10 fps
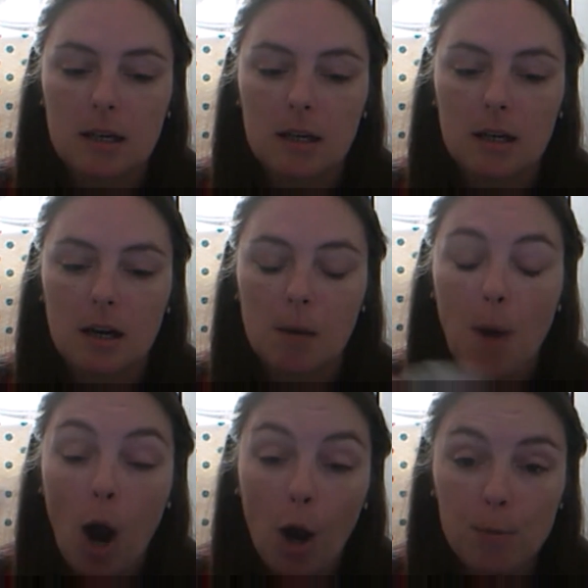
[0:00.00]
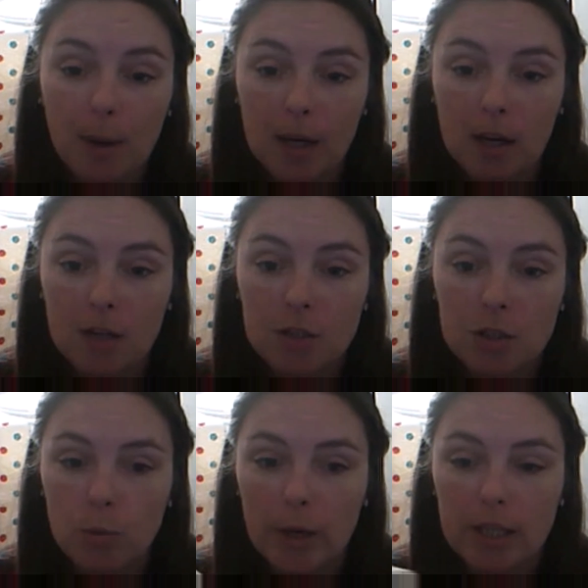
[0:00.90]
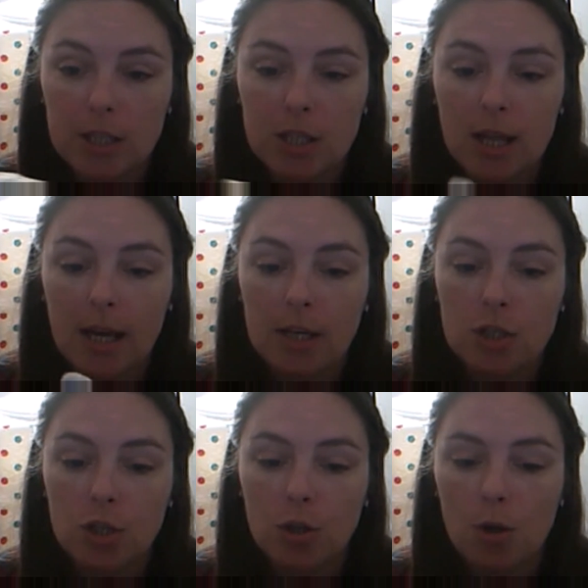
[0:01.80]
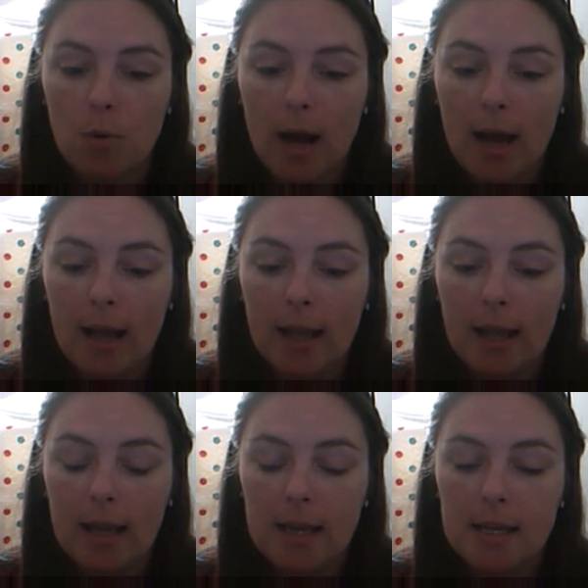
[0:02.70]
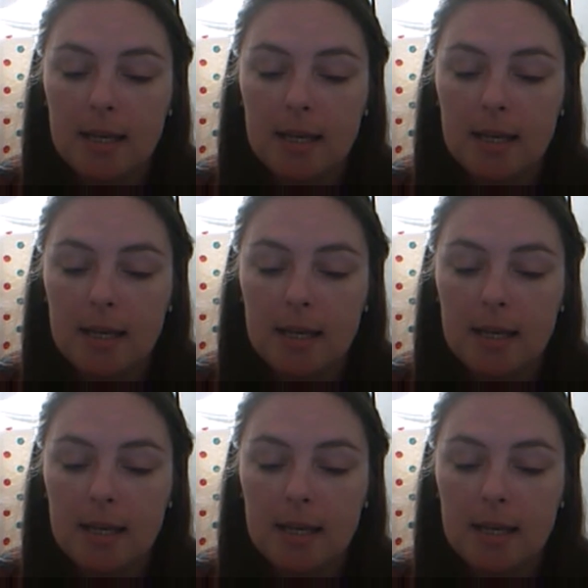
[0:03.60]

I'm hoping I can switch then to a